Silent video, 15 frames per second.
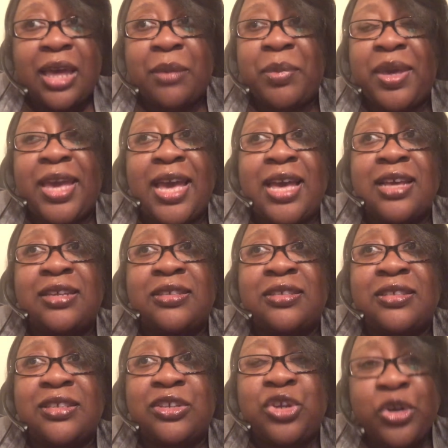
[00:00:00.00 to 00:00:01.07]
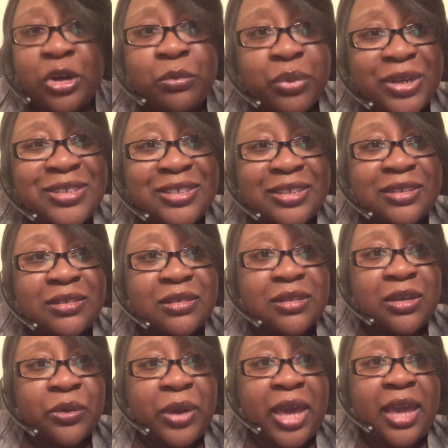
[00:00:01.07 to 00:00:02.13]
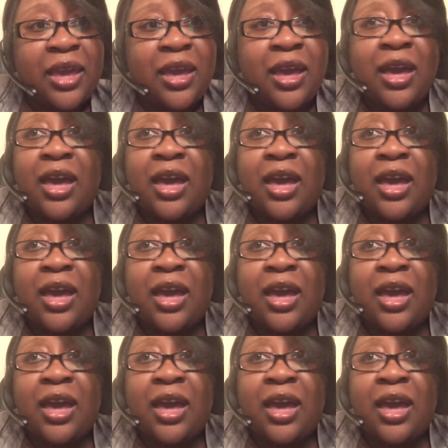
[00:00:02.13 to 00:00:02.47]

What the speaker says: because you're in prison, okay?